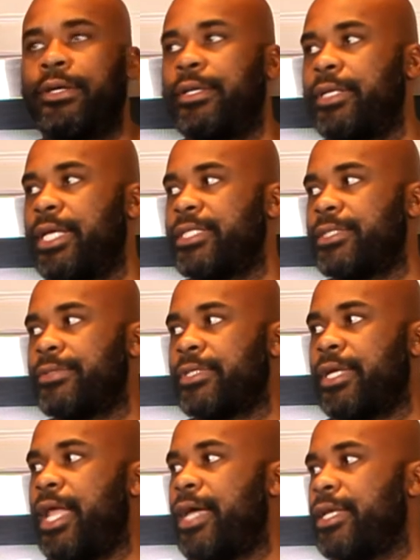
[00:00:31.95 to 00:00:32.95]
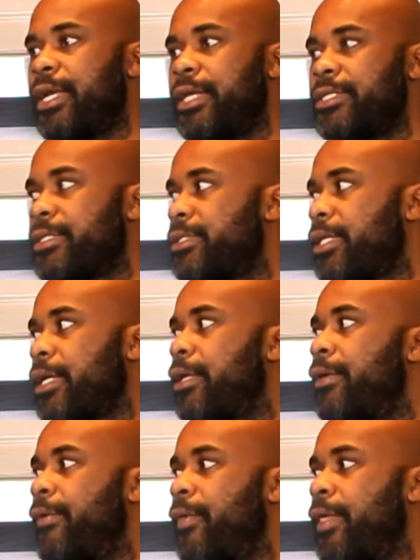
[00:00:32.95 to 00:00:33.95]
That's just a lot that I just
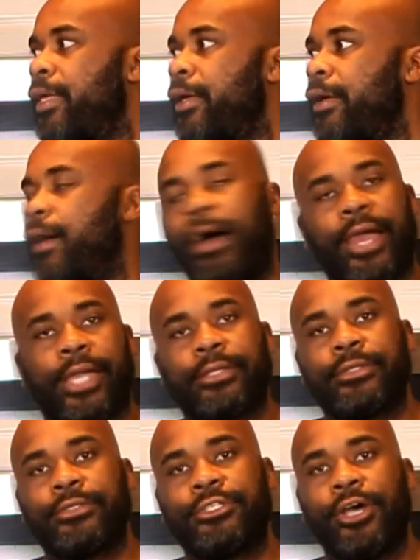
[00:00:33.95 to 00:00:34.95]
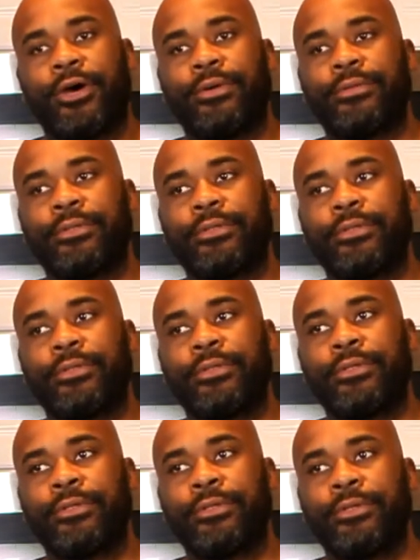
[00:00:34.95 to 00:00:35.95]
said. Alright, so
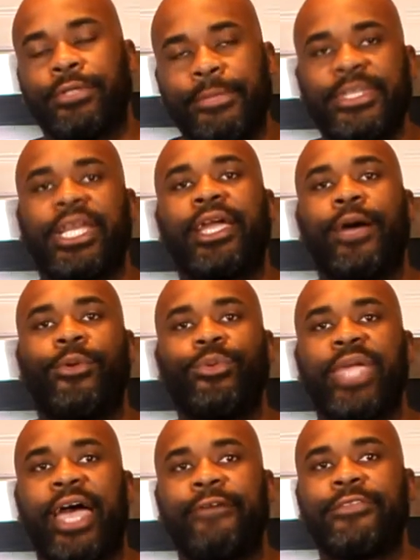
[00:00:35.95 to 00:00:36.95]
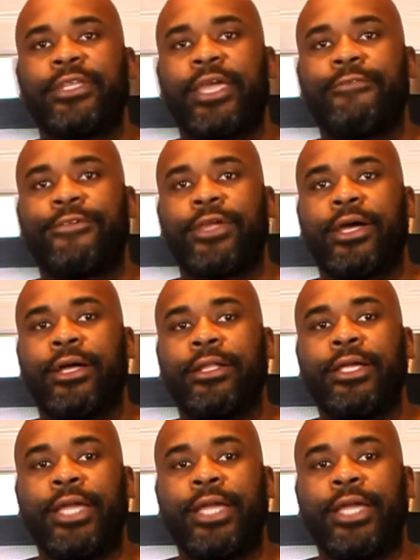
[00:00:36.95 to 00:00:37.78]
let me check out what we have today for y'all,